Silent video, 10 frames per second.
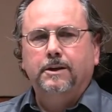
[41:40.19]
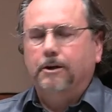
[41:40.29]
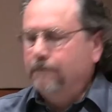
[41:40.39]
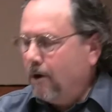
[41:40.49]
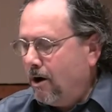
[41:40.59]

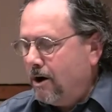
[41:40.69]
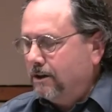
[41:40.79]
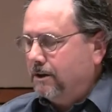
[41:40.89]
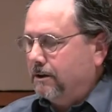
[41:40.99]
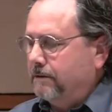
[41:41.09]
of
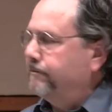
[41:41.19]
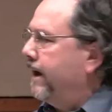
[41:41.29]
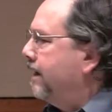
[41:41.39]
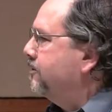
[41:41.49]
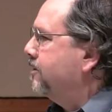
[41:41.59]
all our
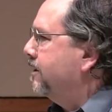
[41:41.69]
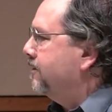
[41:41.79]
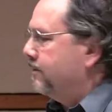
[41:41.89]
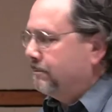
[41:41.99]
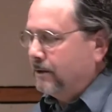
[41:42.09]

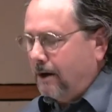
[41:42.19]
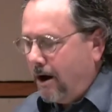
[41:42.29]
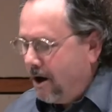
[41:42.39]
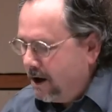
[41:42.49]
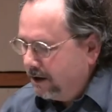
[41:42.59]
evangelism,
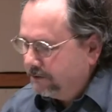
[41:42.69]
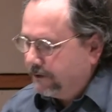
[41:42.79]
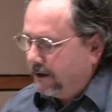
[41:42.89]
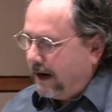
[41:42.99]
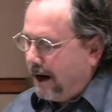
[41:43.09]
all of
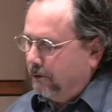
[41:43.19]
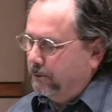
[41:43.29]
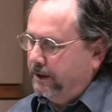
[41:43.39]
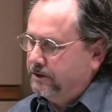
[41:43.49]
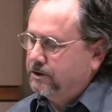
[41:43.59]
our
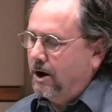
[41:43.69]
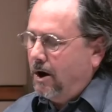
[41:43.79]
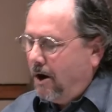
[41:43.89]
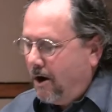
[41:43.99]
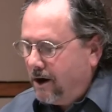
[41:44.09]
outreach,
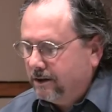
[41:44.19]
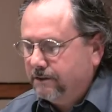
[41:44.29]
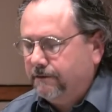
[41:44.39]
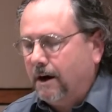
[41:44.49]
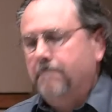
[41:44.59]
all
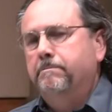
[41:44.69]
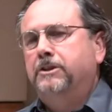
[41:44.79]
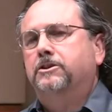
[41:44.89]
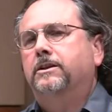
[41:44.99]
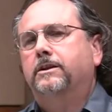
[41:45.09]
of our
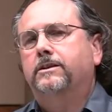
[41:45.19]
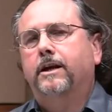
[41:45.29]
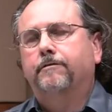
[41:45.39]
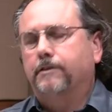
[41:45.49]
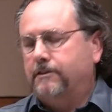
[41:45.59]
mission
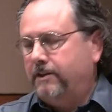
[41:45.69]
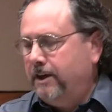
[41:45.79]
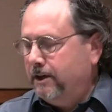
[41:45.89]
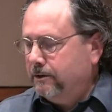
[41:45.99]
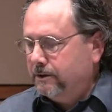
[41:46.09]
endeavors
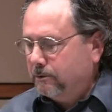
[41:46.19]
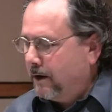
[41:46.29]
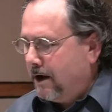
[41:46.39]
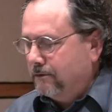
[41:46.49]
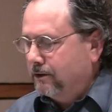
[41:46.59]
here and
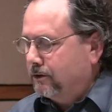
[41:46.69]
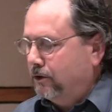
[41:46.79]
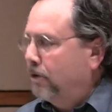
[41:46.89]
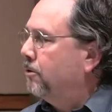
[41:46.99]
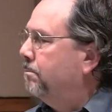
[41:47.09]
around the
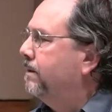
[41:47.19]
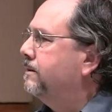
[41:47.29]
globe,